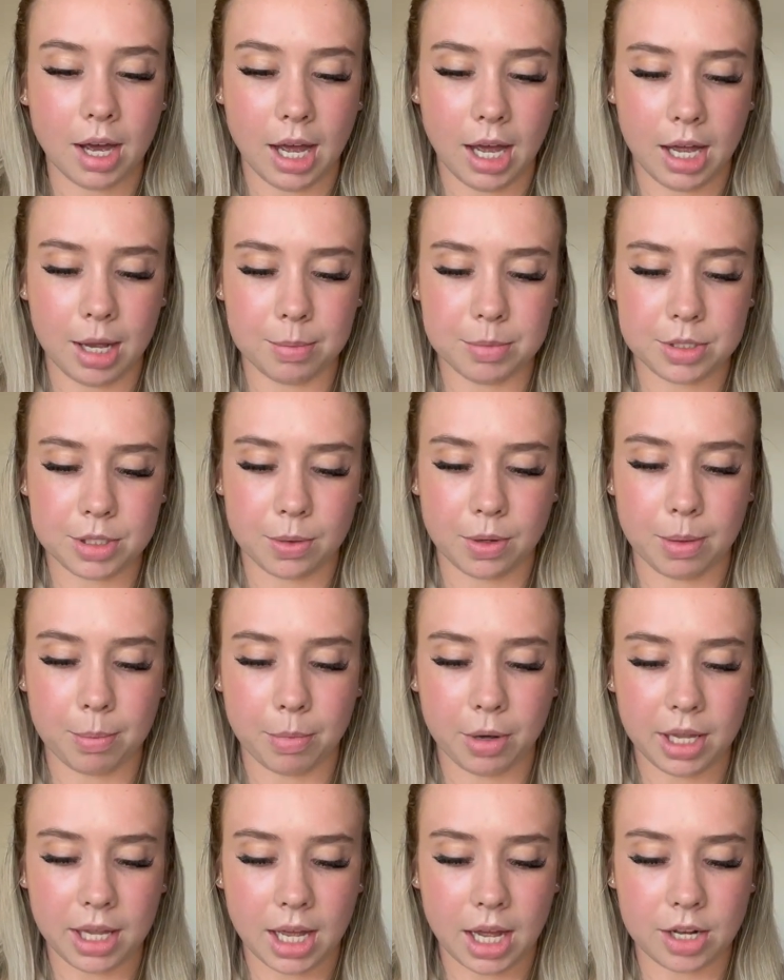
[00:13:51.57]
Um, so I
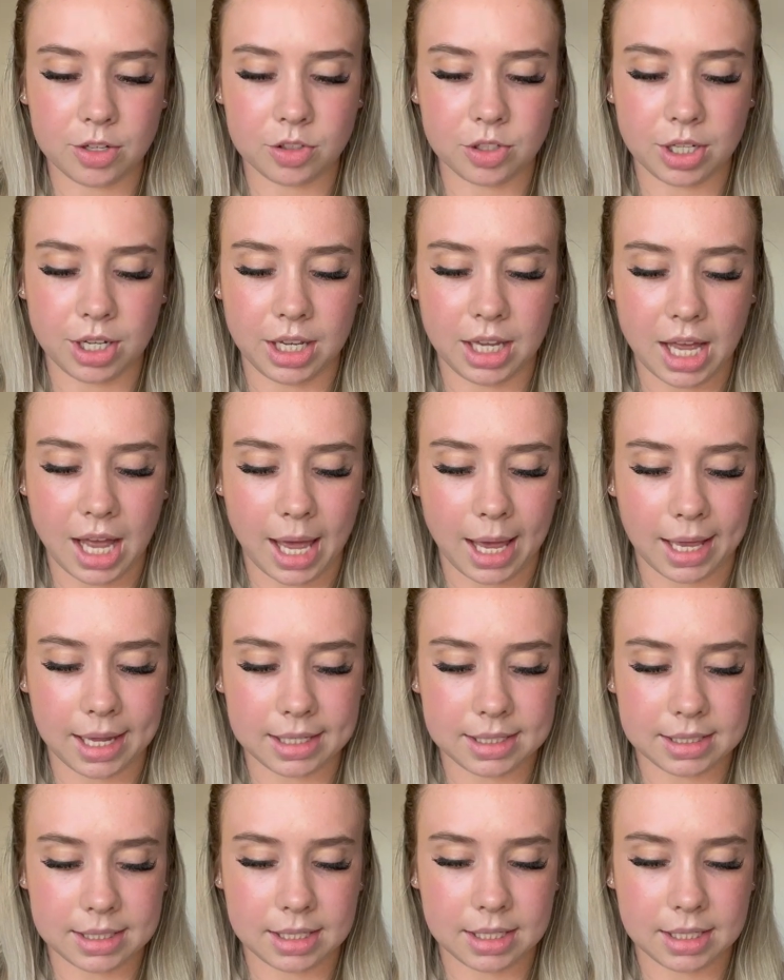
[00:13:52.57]
might actually add